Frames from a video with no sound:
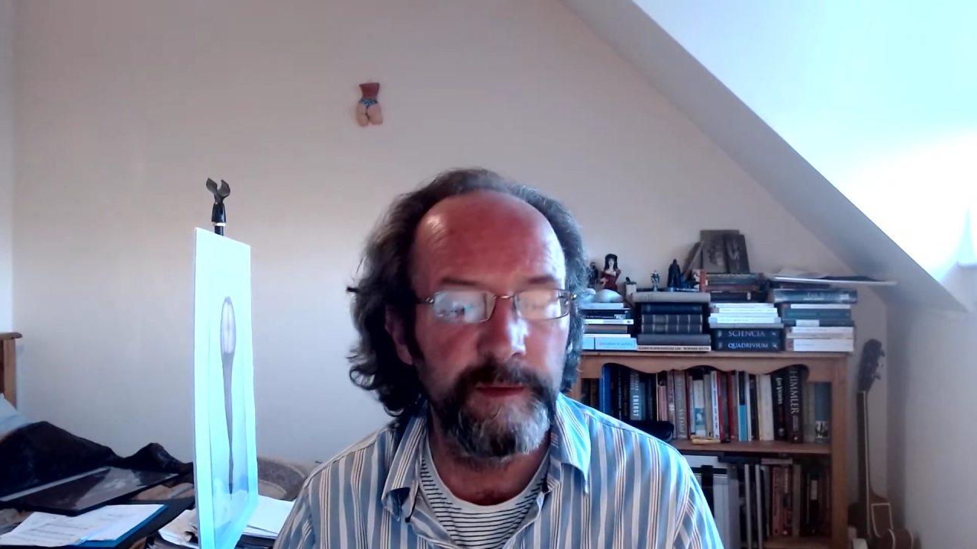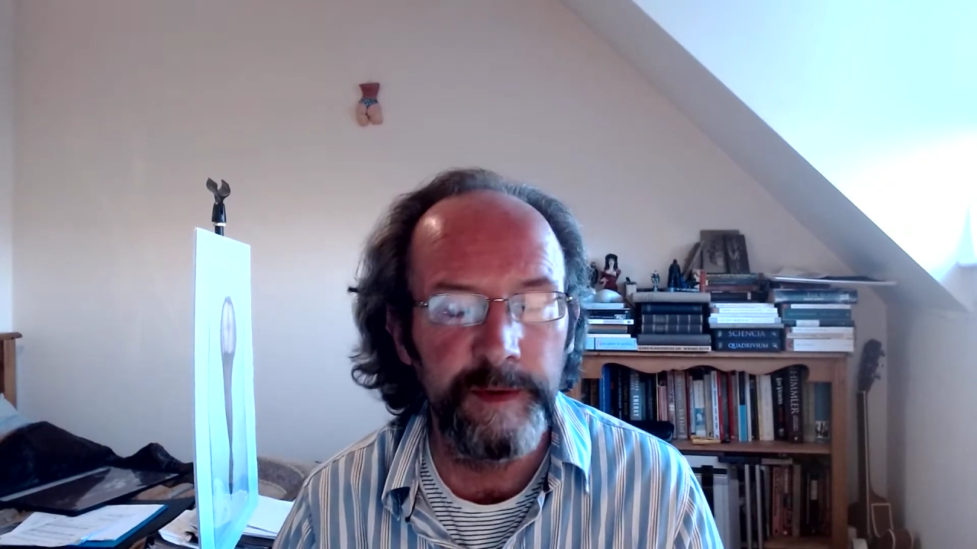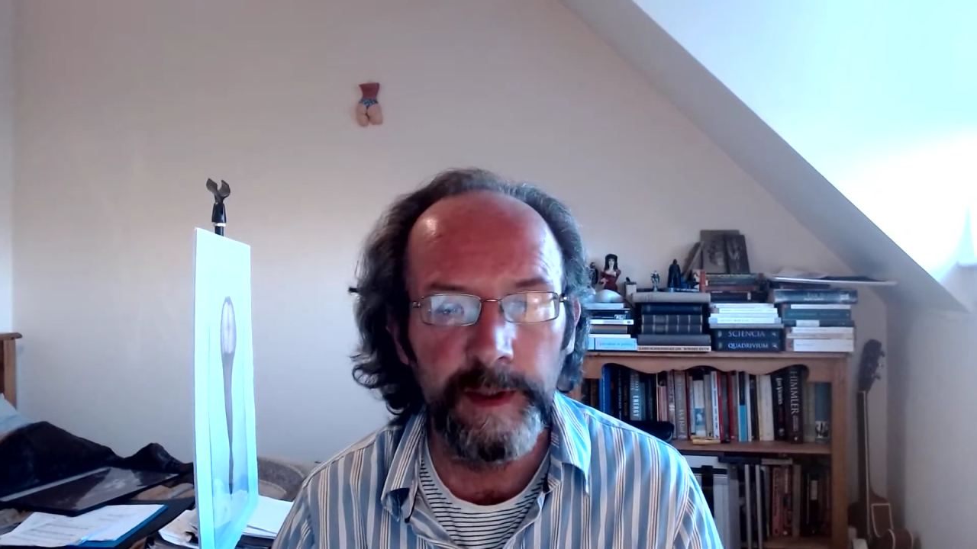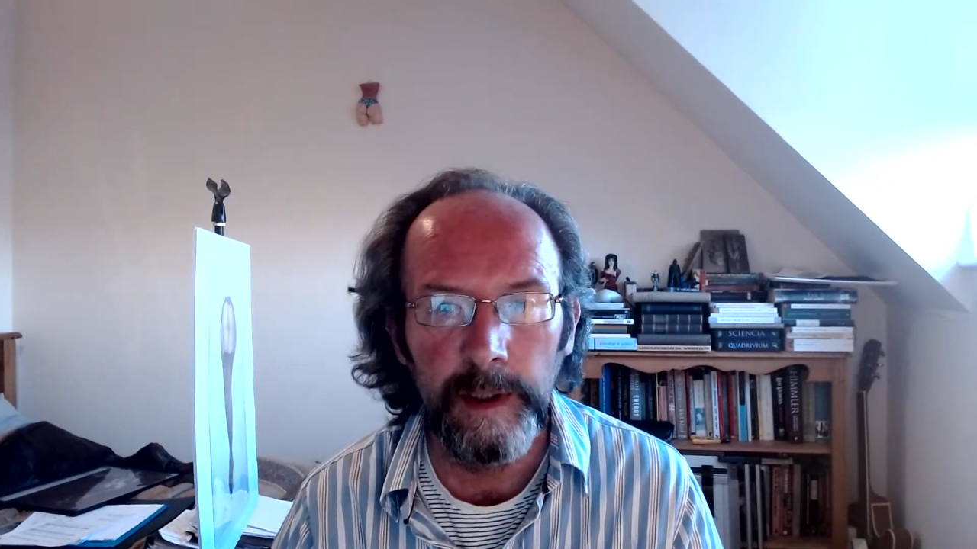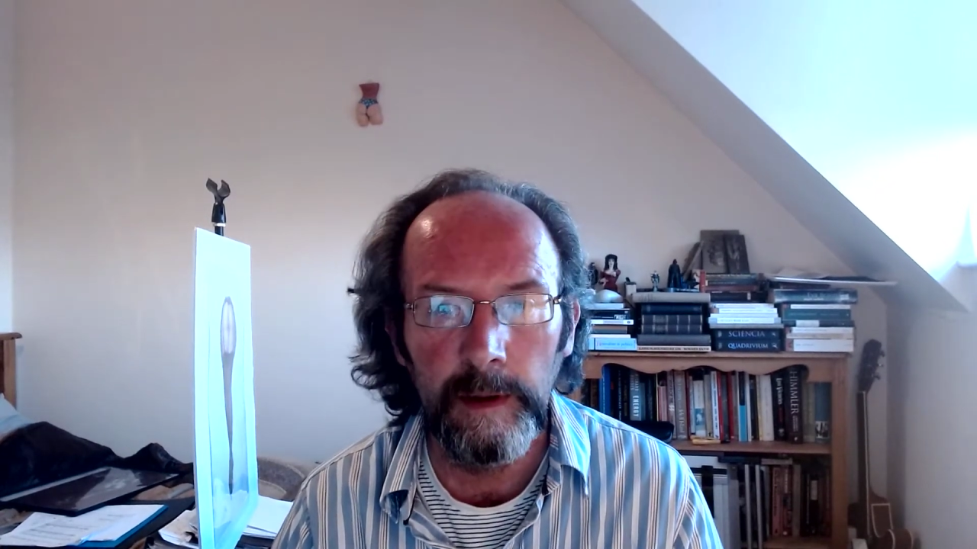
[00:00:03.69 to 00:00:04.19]

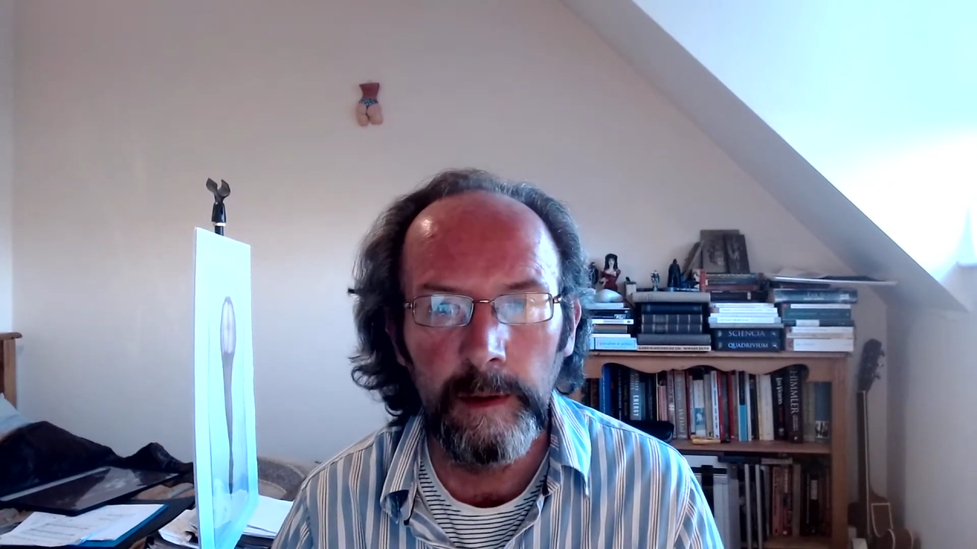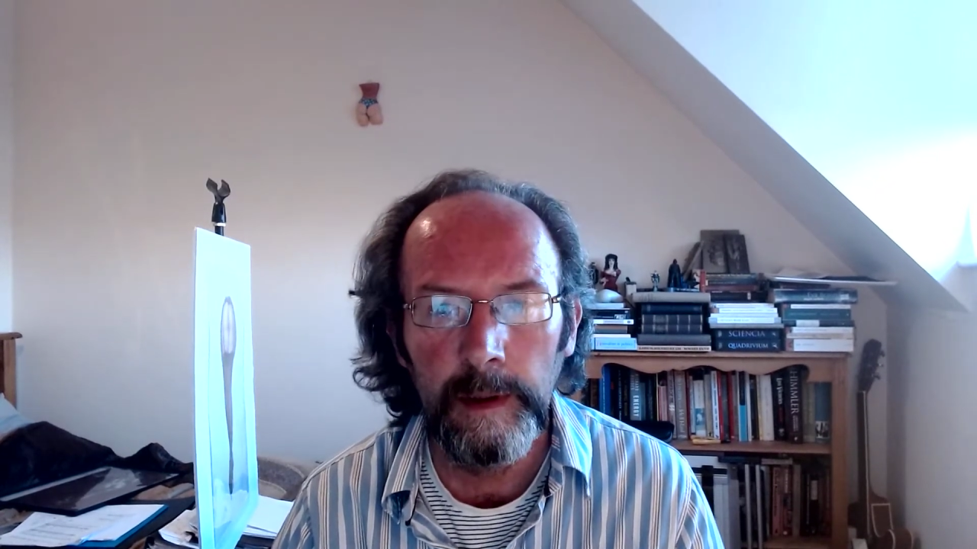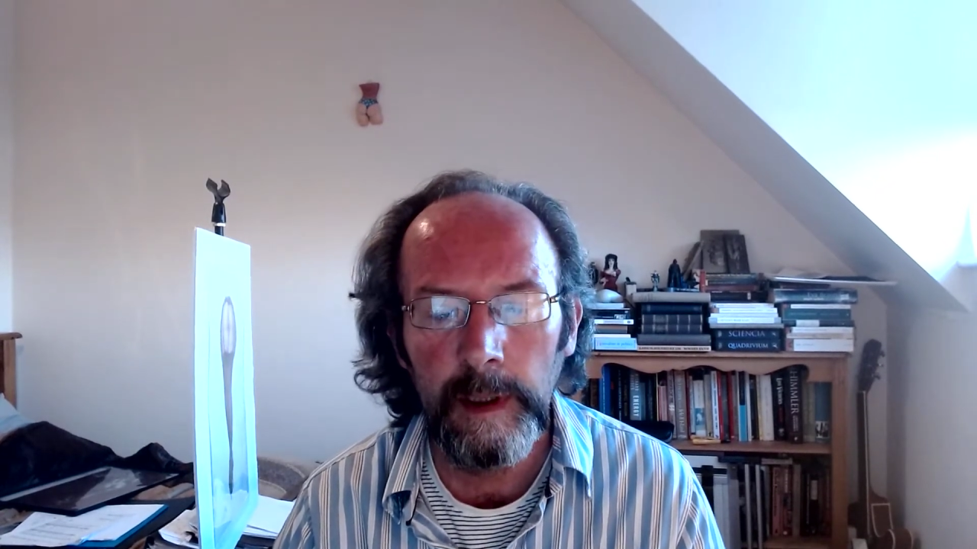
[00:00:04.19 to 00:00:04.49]
video